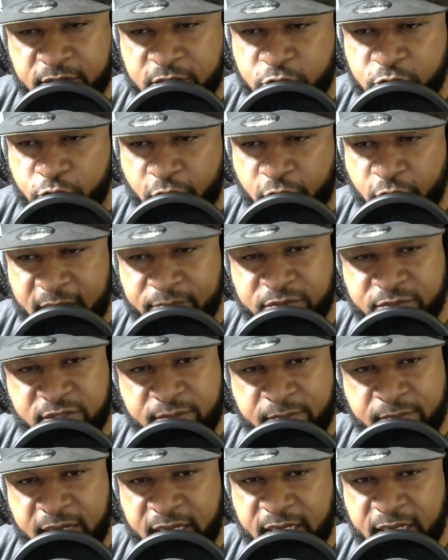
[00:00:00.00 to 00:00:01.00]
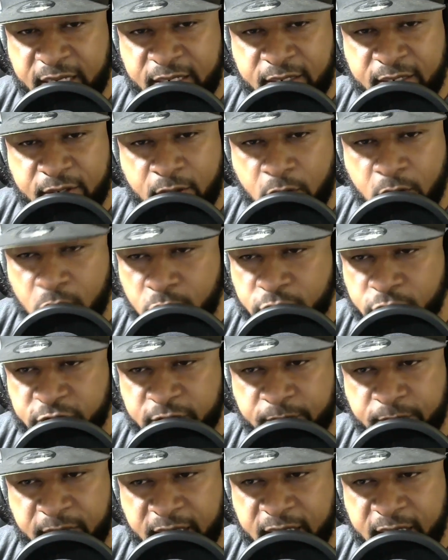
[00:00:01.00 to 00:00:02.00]
He grabs the man and holds
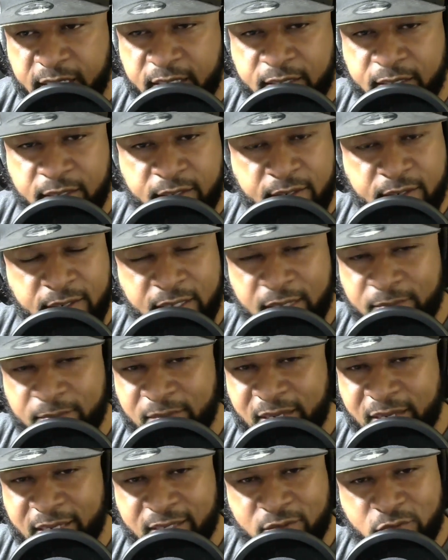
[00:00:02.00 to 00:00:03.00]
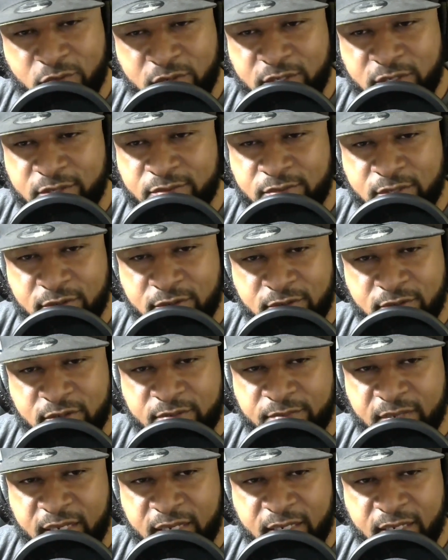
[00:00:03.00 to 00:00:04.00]
the man. And I'm like, what are you
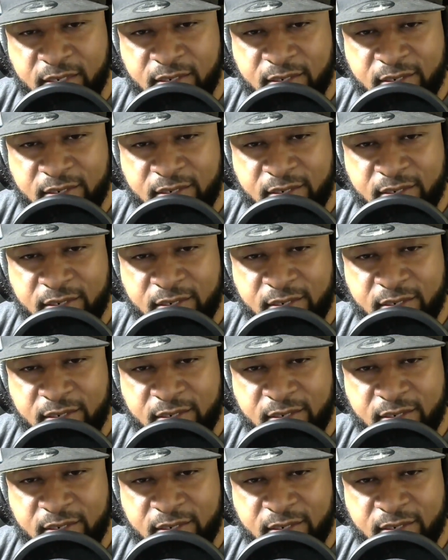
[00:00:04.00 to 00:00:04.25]
doing, man?